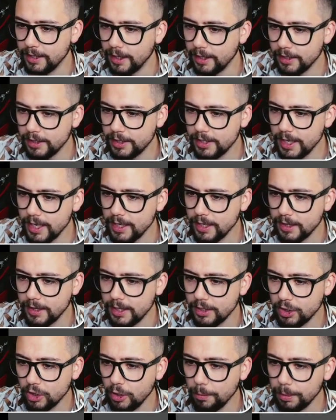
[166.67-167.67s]
you can see
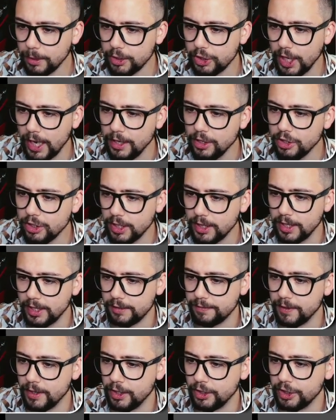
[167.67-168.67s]
there's a couple of changes in this
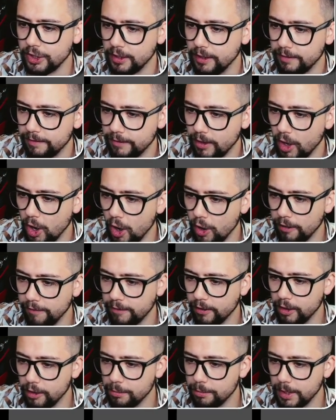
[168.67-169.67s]
version of
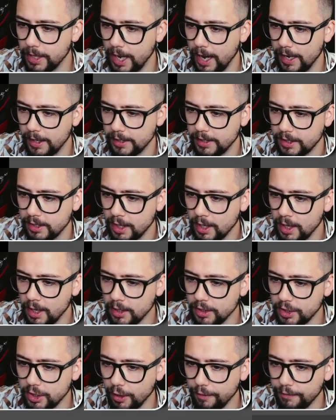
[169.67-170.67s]
OBS.
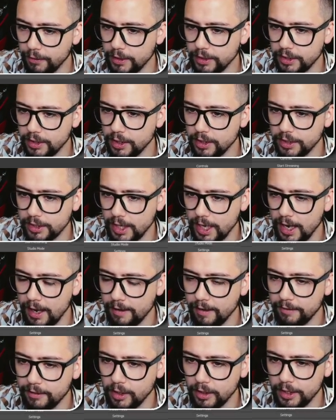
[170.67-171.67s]
So for instance,
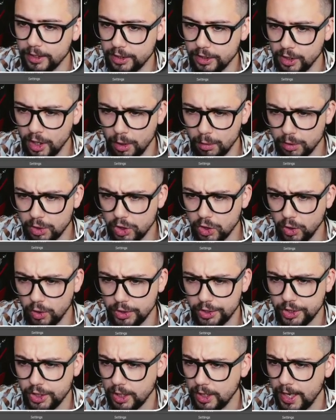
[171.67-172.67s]
I've got this no source
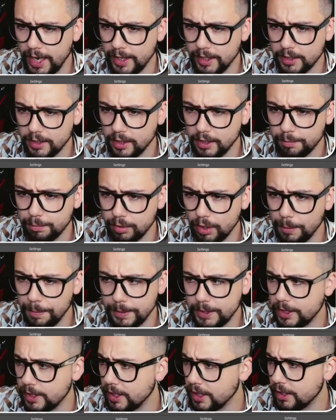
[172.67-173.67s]
selected
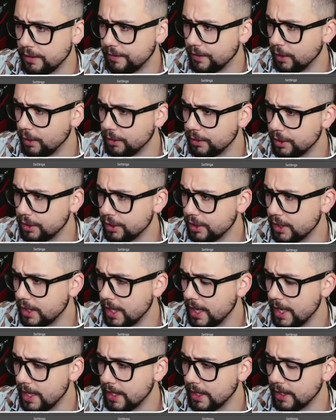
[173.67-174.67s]
properties filters
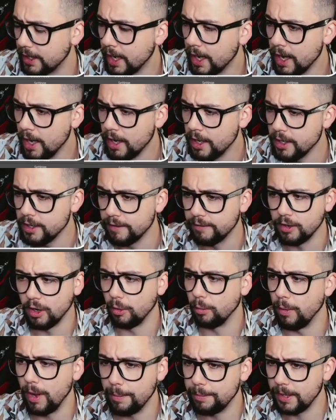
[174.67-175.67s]
thing. You've got
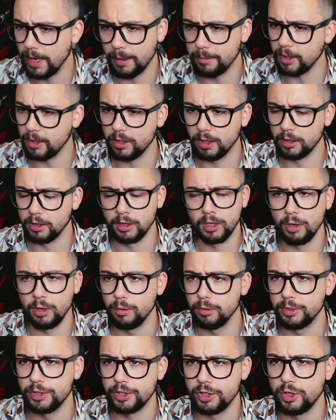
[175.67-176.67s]
webcam, you've got
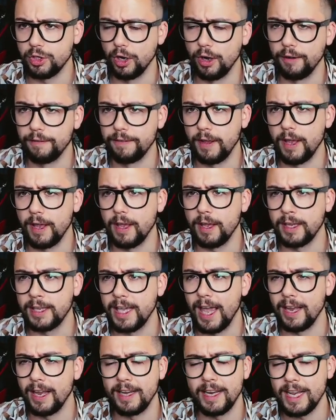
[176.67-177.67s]
loads of stuff.
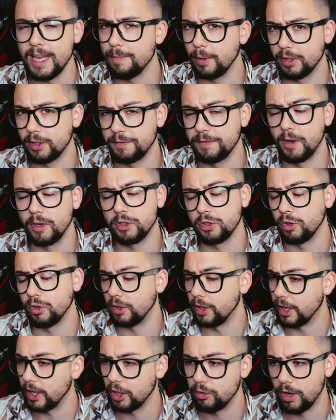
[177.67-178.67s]
Again, Epos Fox has done
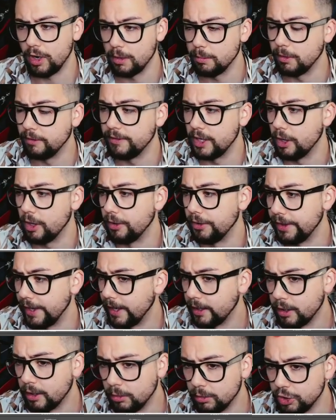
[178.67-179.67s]
an incredible video on
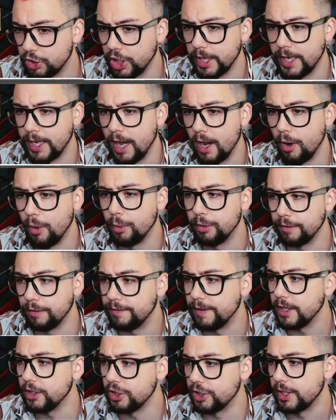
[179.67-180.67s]
that. Go and check out all the
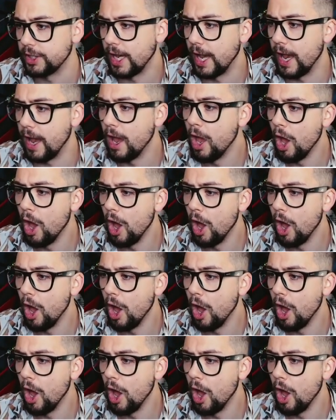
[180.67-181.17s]
feature set